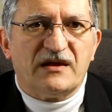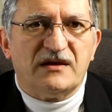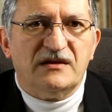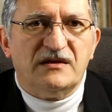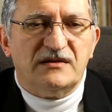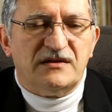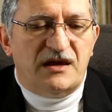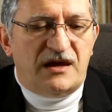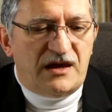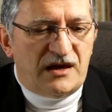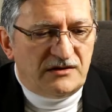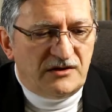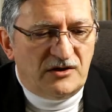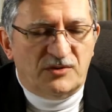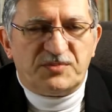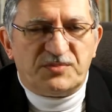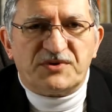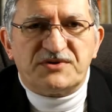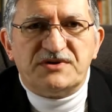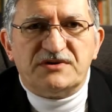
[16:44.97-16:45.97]
He had the
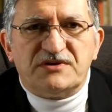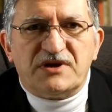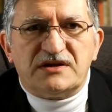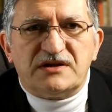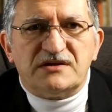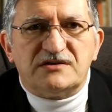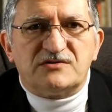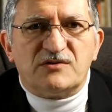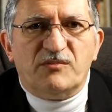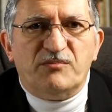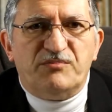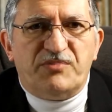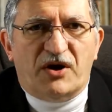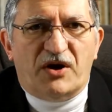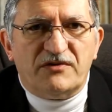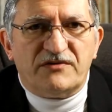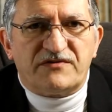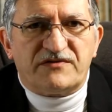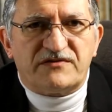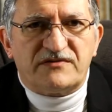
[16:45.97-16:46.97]
opportunity to
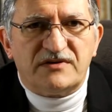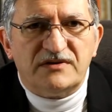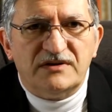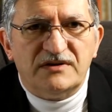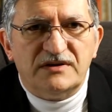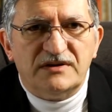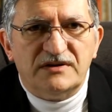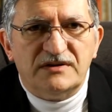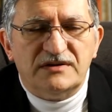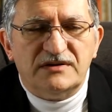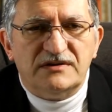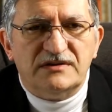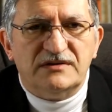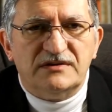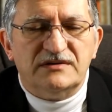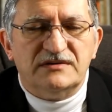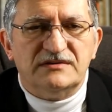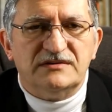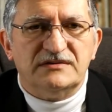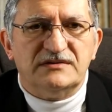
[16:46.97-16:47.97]
boast
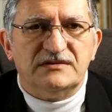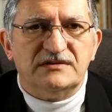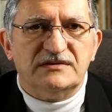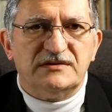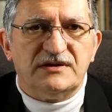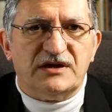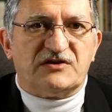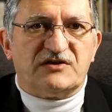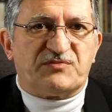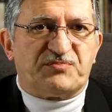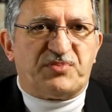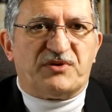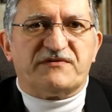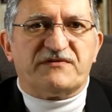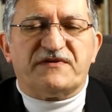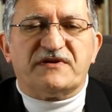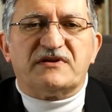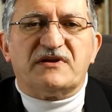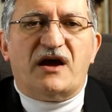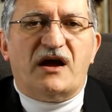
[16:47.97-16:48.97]
his
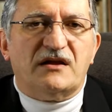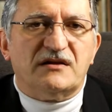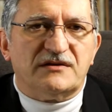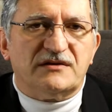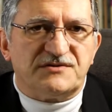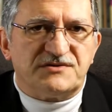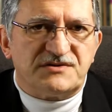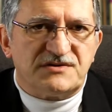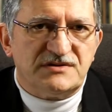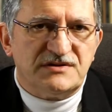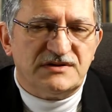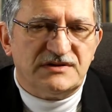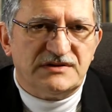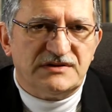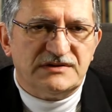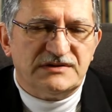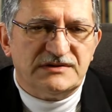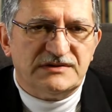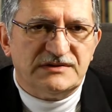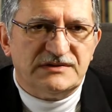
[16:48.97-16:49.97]
perfect knowledge.
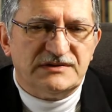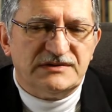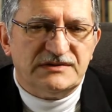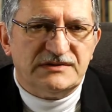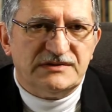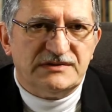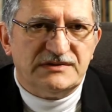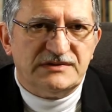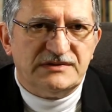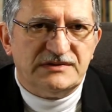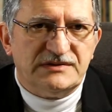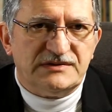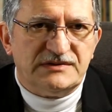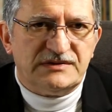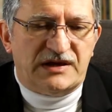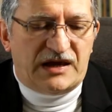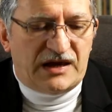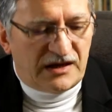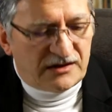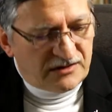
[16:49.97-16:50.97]

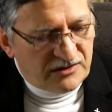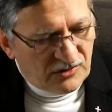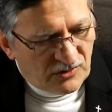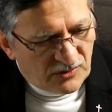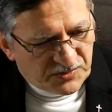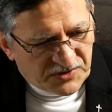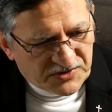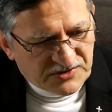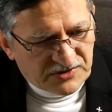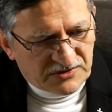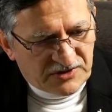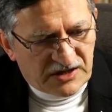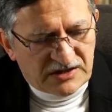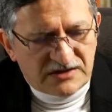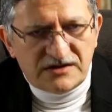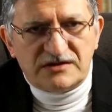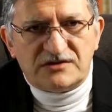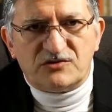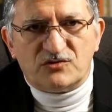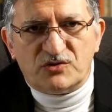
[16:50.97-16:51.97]
He had the
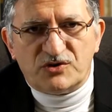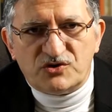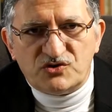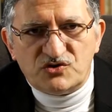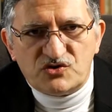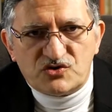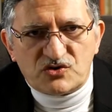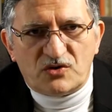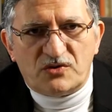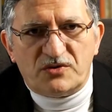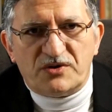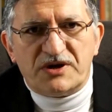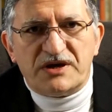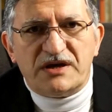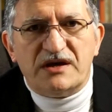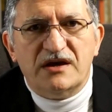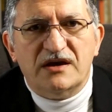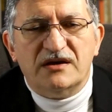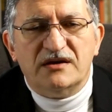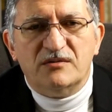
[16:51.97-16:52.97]
opportunity to
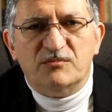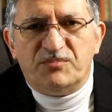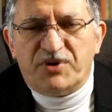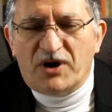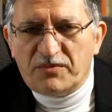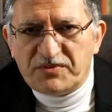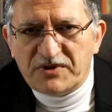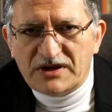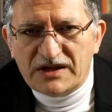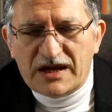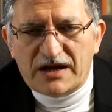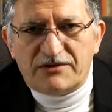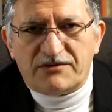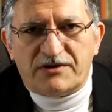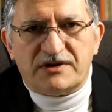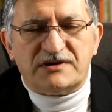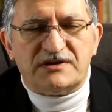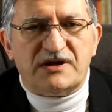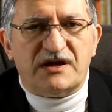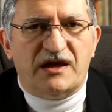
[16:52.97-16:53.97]
enjoy
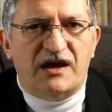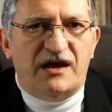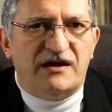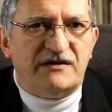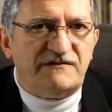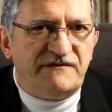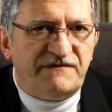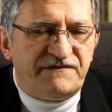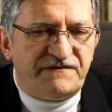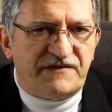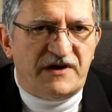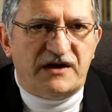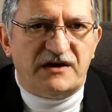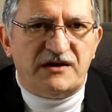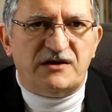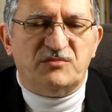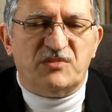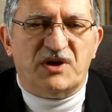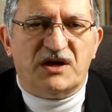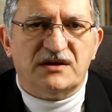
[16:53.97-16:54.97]
popularity and
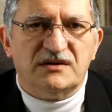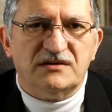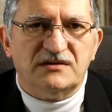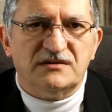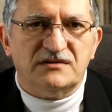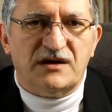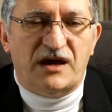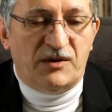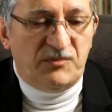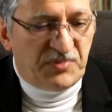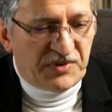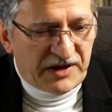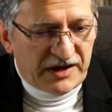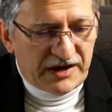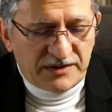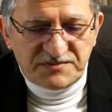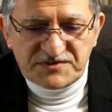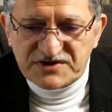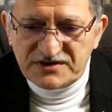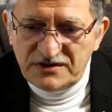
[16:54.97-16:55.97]
fame, and
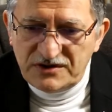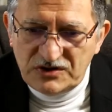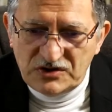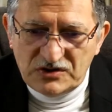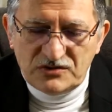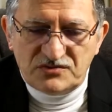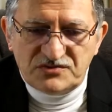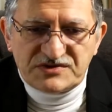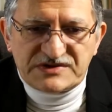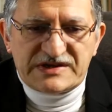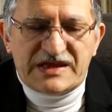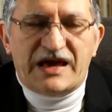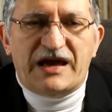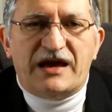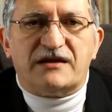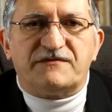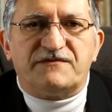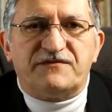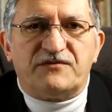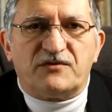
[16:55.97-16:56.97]
perhaps use
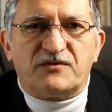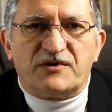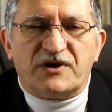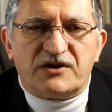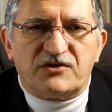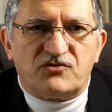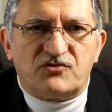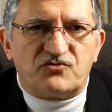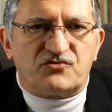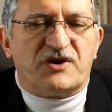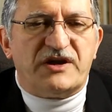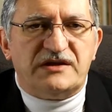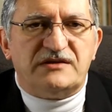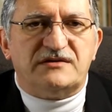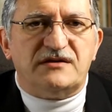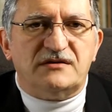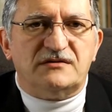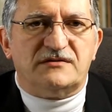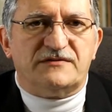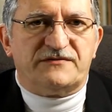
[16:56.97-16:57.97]
that for a great
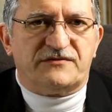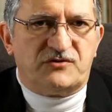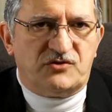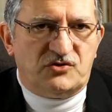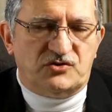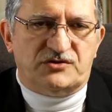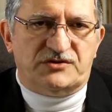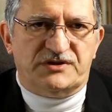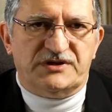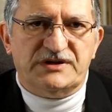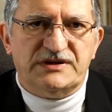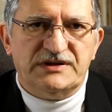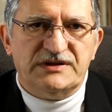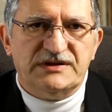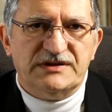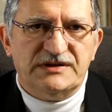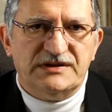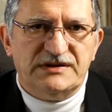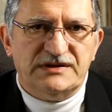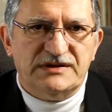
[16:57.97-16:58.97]
deal of good
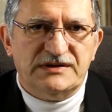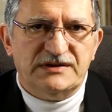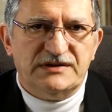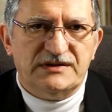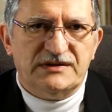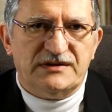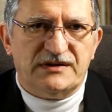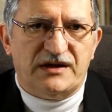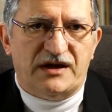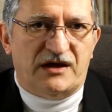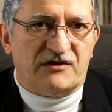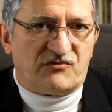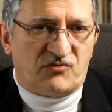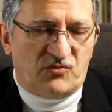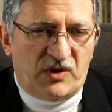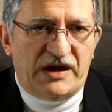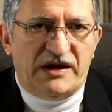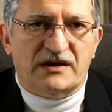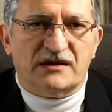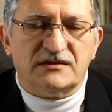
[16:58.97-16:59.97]
as
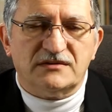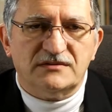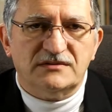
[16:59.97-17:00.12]
well.